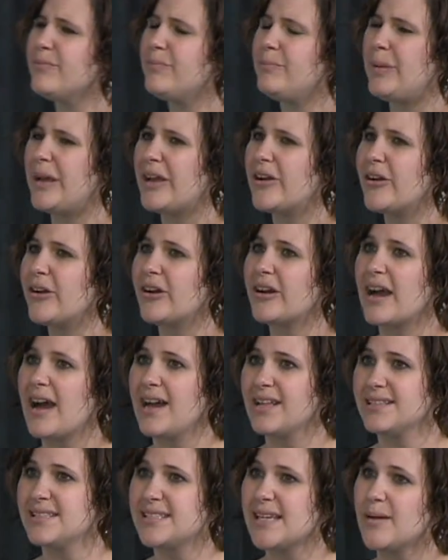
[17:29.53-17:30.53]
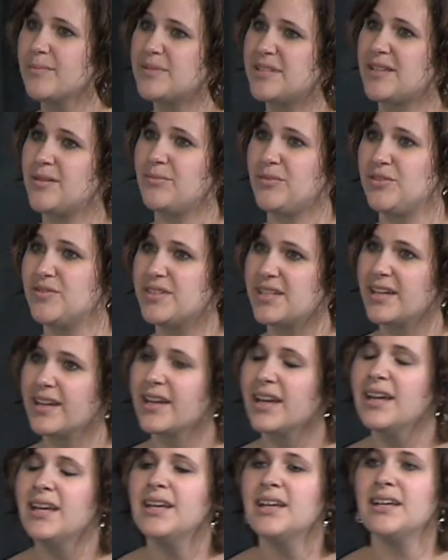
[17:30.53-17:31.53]
Bigger concepts in music
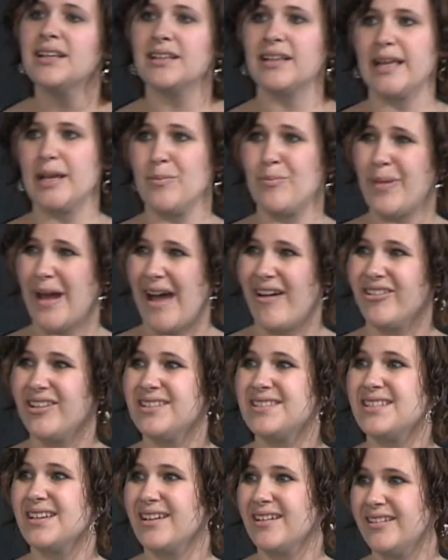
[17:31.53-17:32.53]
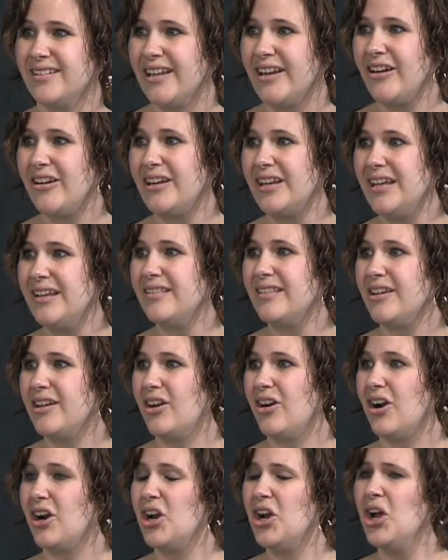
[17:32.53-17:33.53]
like balance and clarity that
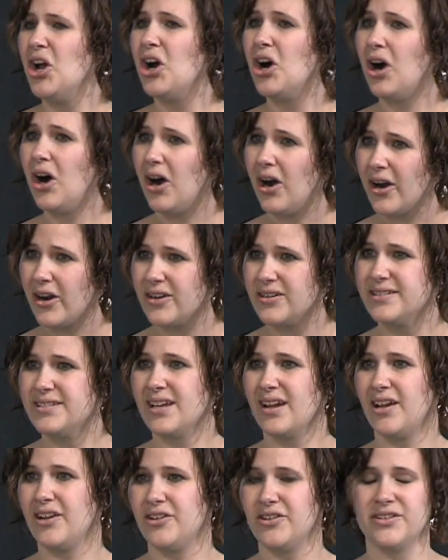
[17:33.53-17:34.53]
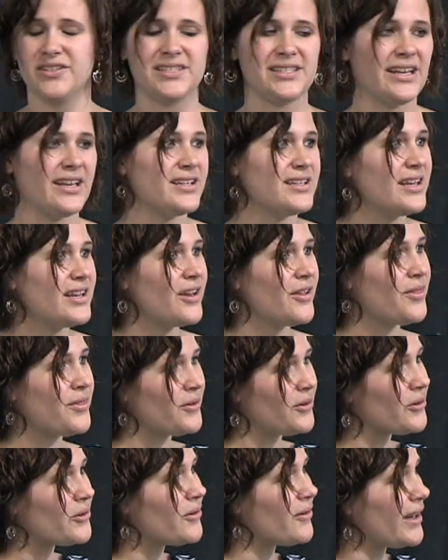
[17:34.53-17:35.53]
are hard to understand at a
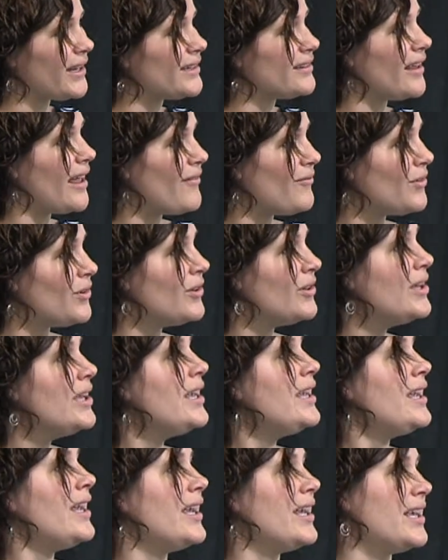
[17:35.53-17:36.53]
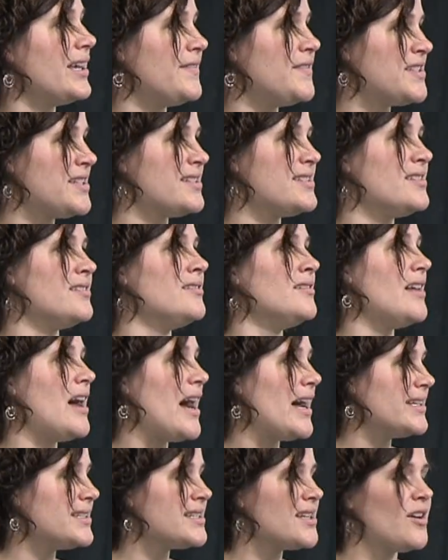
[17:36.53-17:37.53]
third grade level, it gives us
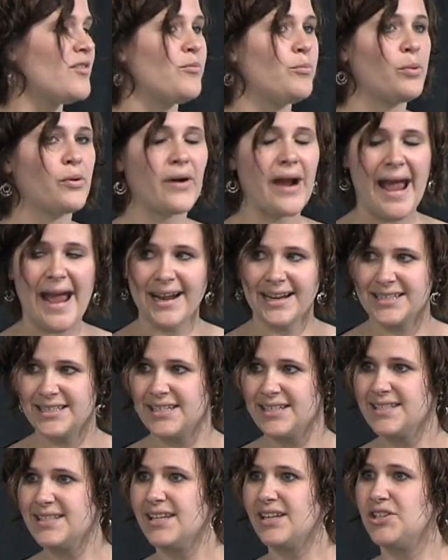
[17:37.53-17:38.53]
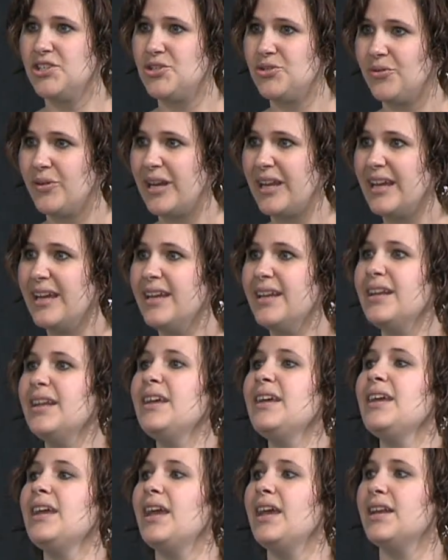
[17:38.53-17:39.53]
lots of practice in doing it
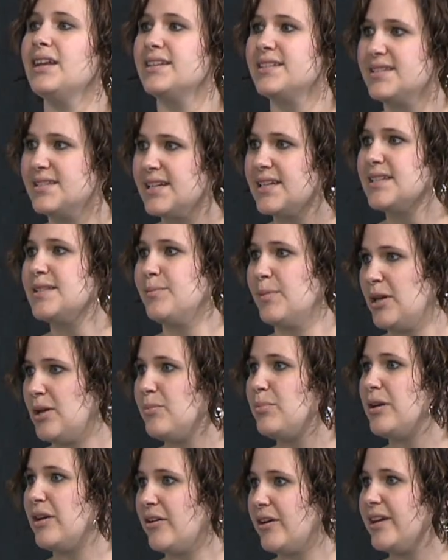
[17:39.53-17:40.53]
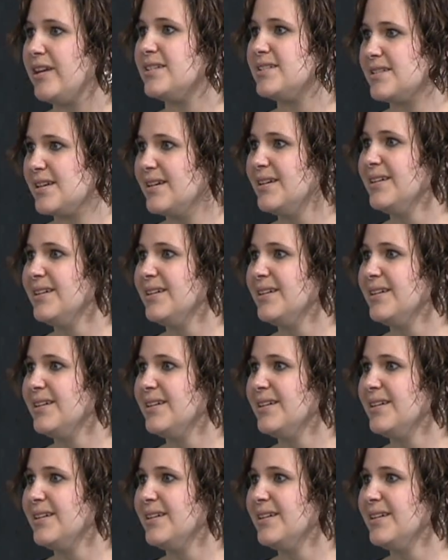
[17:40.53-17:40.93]
in a 6-minute period.